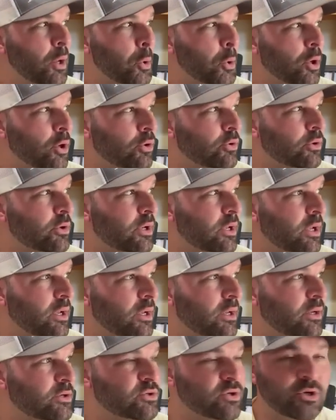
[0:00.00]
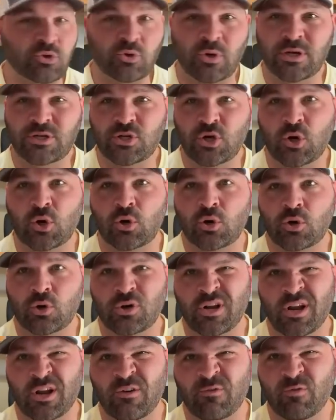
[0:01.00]
Learned yesterday Trey Turner
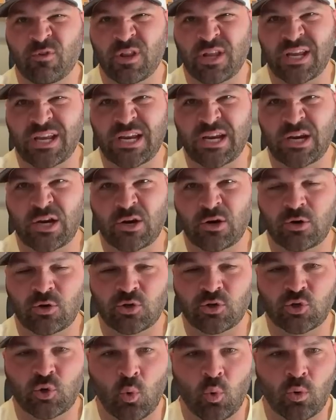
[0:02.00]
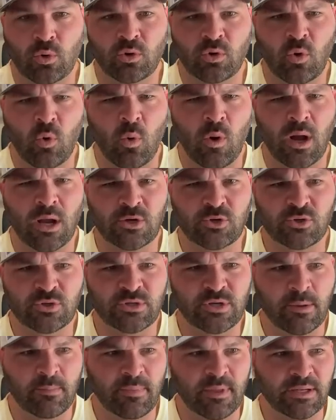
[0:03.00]
done for the year, torn
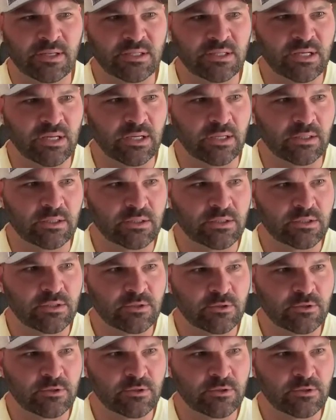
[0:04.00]
quadricep. That stinks.